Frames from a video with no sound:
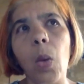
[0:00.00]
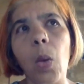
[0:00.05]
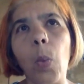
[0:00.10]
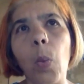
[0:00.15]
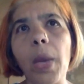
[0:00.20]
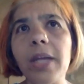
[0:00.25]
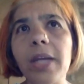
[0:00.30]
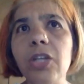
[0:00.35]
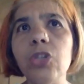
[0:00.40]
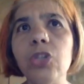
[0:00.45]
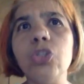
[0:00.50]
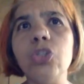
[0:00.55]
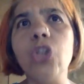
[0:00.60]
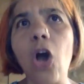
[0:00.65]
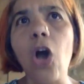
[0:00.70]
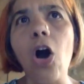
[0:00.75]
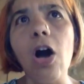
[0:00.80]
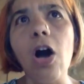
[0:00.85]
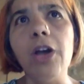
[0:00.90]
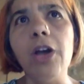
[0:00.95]
When you
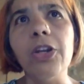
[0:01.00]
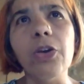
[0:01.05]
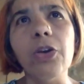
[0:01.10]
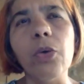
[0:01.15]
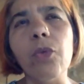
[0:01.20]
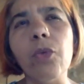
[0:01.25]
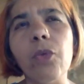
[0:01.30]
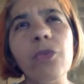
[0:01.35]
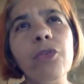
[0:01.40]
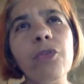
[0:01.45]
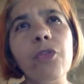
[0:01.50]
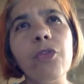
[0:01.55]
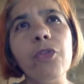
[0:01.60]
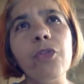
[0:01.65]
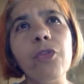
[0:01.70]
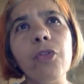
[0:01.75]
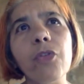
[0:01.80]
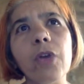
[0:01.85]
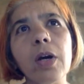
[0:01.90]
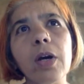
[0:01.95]
talk, you know,
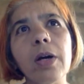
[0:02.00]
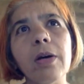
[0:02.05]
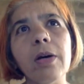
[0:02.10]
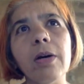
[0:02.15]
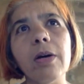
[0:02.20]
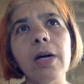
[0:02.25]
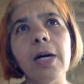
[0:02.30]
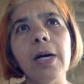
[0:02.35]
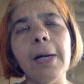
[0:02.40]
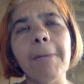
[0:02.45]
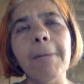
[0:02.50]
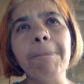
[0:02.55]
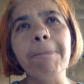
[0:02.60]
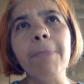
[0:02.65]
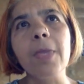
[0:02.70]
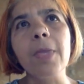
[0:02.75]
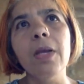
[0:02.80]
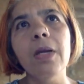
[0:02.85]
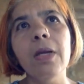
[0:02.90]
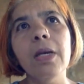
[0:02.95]
um,
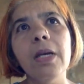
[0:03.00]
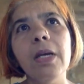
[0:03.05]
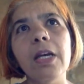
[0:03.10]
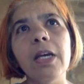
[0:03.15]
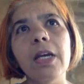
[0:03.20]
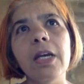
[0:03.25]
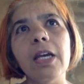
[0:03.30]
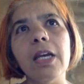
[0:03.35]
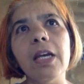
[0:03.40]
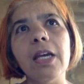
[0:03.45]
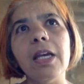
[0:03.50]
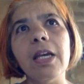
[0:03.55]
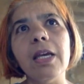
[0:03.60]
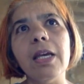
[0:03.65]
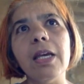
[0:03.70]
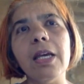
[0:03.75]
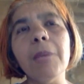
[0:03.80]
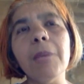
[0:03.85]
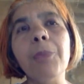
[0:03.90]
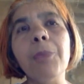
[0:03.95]

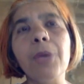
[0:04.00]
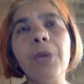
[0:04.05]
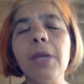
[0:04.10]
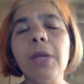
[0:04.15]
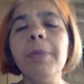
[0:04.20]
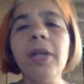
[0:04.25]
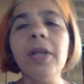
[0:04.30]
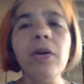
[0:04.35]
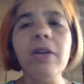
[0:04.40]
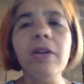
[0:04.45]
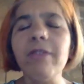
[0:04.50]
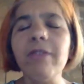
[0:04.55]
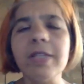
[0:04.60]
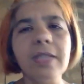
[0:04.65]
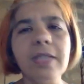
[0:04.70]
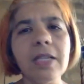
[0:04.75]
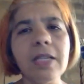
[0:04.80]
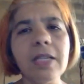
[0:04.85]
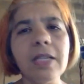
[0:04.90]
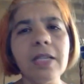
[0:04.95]
in preliminary
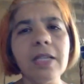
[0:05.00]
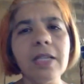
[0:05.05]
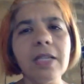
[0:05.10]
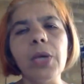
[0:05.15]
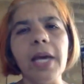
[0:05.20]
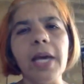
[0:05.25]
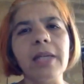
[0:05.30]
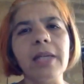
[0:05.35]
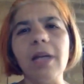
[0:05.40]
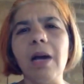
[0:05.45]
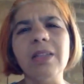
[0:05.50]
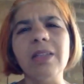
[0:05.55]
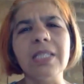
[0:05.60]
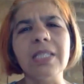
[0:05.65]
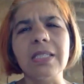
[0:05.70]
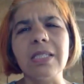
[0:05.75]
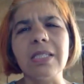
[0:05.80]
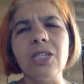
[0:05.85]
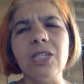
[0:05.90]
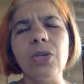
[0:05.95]
visits, you get, a,
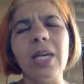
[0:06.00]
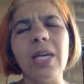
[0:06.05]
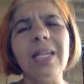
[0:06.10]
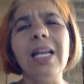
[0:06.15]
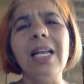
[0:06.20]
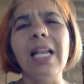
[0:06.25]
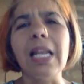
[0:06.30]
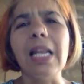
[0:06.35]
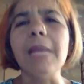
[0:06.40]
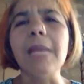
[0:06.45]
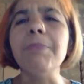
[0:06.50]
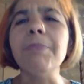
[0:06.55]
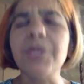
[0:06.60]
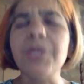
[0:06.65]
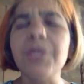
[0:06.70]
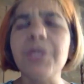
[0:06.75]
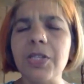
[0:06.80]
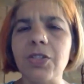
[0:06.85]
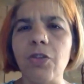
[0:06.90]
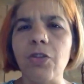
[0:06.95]
you get
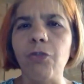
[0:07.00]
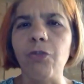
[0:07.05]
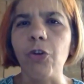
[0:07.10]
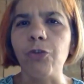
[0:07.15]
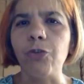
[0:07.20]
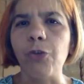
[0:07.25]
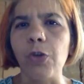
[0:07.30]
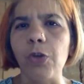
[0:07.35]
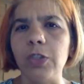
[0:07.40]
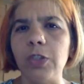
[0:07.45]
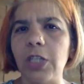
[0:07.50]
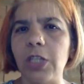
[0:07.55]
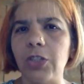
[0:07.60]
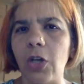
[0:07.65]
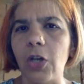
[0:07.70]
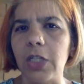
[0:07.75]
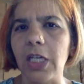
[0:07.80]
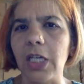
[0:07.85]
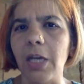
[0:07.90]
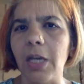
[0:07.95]
glimpses of what folks are
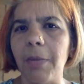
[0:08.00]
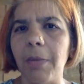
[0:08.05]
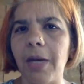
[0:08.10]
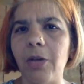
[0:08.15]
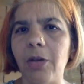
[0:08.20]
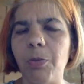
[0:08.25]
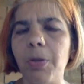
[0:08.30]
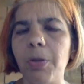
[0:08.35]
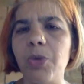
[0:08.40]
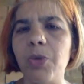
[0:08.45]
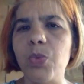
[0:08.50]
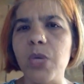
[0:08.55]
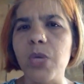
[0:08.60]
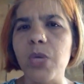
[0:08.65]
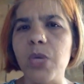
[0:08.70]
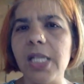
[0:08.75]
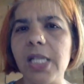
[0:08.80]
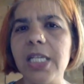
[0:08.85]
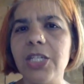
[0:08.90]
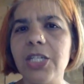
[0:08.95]
talking about, but
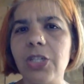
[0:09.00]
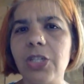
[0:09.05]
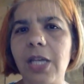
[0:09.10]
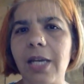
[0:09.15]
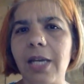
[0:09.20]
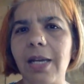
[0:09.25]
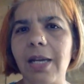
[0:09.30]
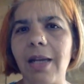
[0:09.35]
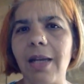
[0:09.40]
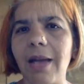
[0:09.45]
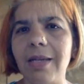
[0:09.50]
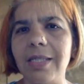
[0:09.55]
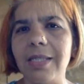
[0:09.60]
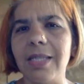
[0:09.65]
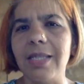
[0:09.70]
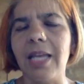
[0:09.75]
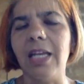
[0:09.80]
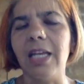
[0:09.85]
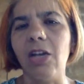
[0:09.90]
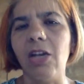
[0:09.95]
really to get an
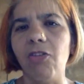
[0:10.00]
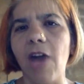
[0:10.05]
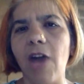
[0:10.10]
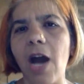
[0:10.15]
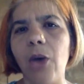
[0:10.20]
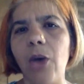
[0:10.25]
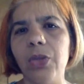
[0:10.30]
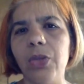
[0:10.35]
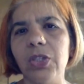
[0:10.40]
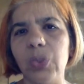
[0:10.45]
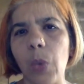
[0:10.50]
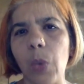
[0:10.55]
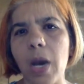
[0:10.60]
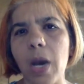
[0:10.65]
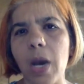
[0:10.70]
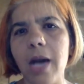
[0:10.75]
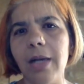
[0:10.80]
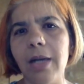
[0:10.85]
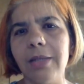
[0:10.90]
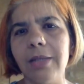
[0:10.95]
understanding of how this
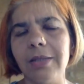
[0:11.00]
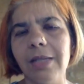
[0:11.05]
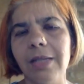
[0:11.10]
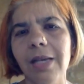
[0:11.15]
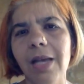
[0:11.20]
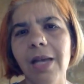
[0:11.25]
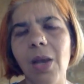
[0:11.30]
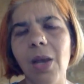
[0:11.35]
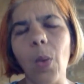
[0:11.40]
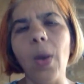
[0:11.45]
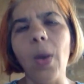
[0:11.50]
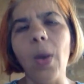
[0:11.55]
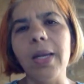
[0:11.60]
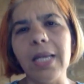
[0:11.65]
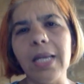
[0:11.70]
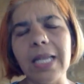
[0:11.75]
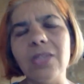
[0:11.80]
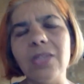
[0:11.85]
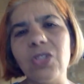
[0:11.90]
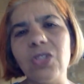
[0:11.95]
works, one
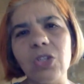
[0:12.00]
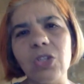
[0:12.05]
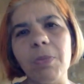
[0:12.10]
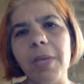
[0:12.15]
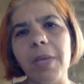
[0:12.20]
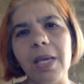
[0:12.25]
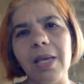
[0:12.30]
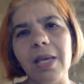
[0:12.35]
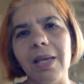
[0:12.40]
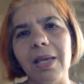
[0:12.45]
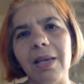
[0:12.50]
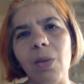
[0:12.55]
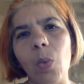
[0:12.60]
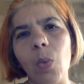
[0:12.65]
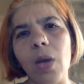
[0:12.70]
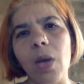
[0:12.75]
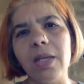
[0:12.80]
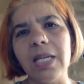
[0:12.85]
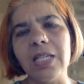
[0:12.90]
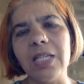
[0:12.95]
needs to be,
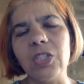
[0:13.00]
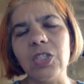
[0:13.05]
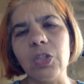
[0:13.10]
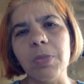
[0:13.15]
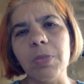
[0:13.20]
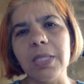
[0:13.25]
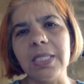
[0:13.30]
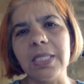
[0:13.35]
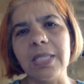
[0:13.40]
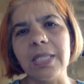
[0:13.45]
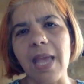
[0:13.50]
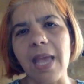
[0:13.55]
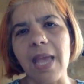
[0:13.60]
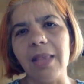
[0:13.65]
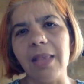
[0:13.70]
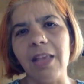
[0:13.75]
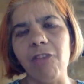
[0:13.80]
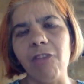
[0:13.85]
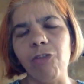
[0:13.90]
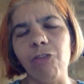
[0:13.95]
one needs to be
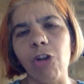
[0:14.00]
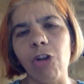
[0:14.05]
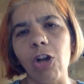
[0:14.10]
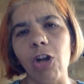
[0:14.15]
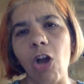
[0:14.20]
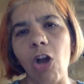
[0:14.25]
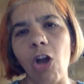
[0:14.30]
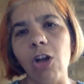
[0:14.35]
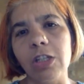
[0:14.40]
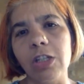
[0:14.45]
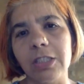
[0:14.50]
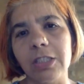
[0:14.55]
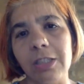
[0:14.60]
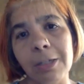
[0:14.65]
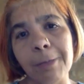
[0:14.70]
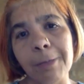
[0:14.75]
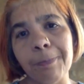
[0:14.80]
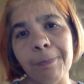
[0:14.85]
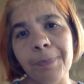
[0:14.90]
staying there for a longer term.